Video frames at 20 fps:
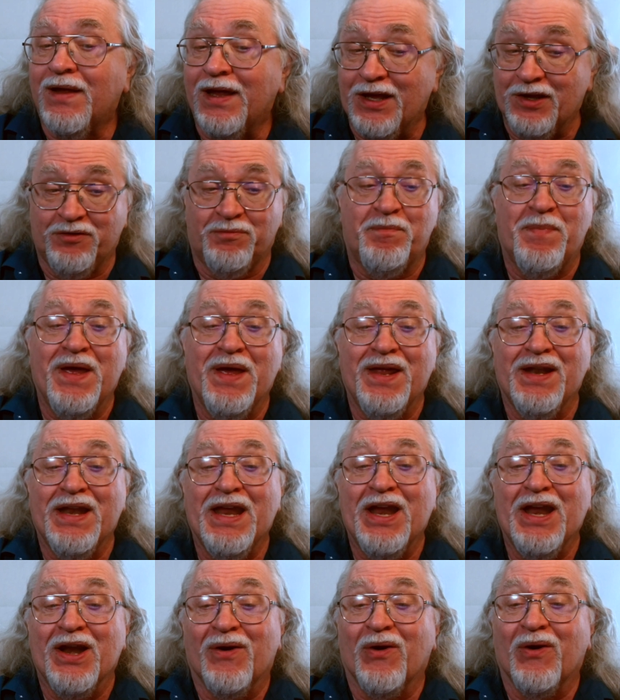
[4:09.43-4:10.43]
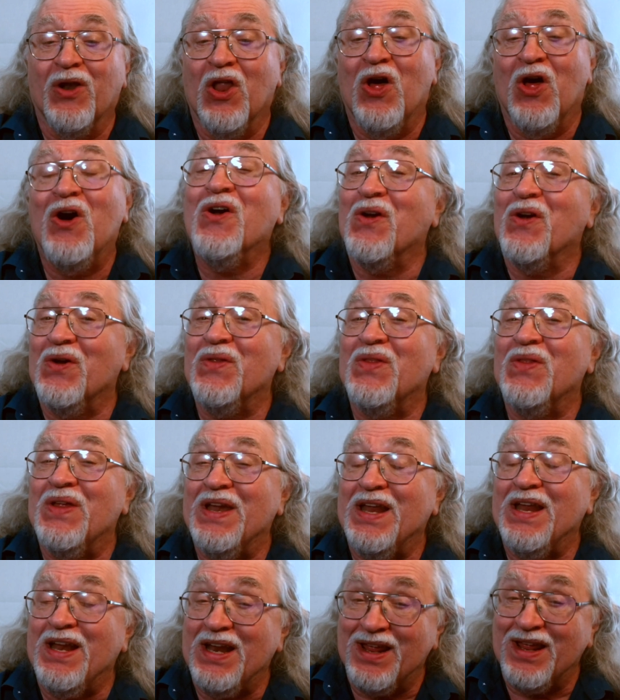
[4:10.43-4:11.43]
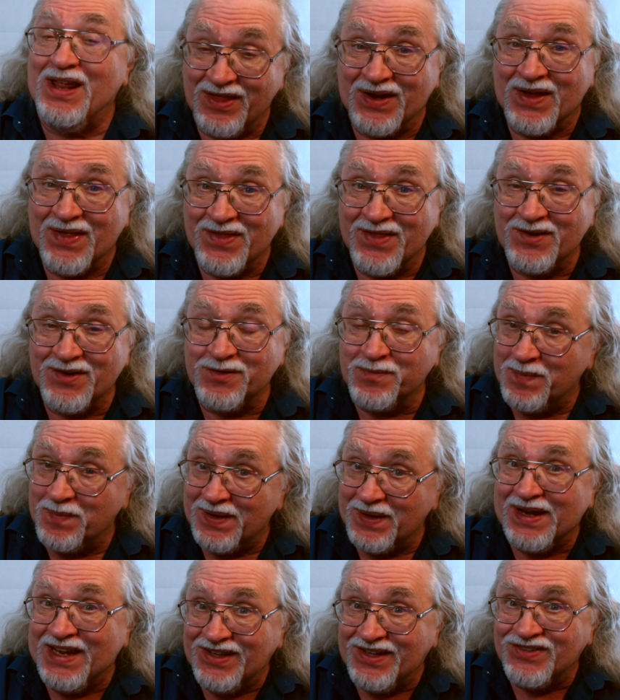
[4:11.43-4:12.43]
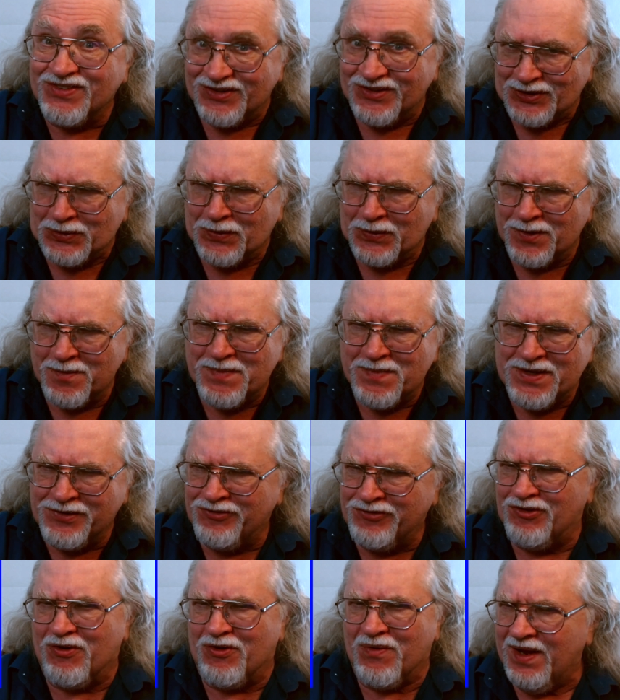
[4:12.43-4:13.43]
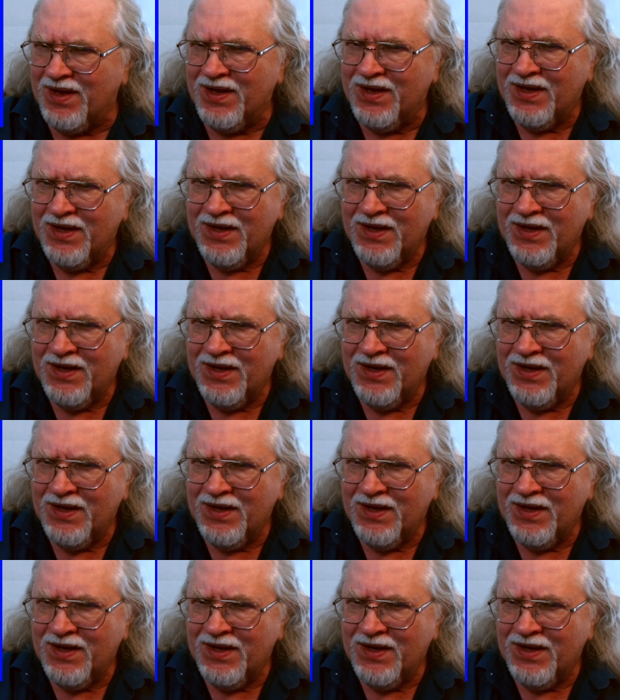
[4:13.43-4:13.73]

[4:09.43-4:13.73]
He's been here longer than any of the others, but he's still the mystery